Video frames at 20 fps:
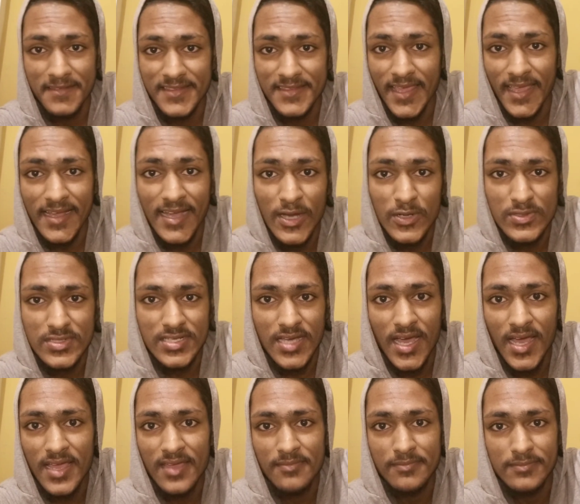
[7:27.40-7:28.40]
Take out
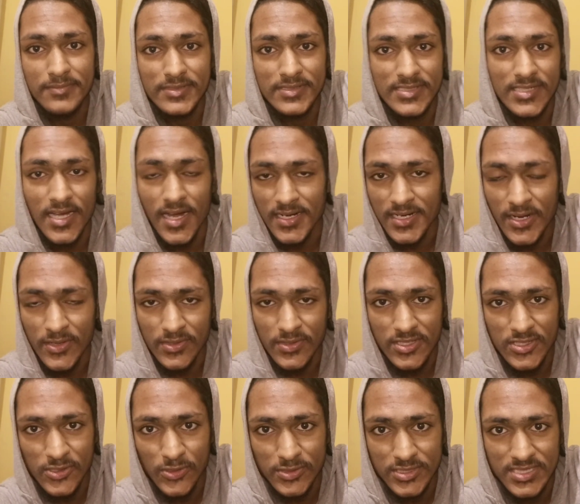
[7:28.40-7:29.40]
time, cut out
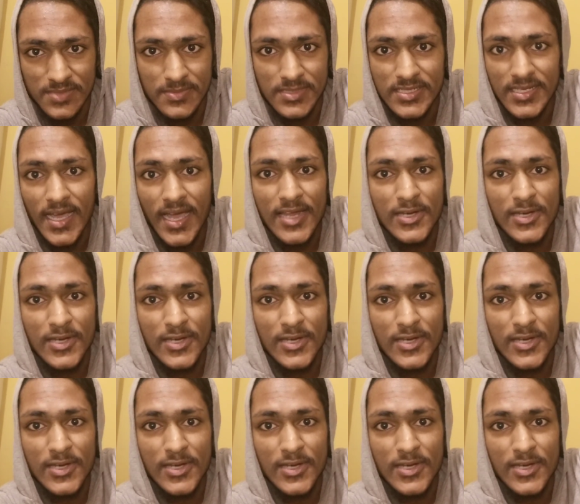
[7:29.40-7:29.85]
the social media.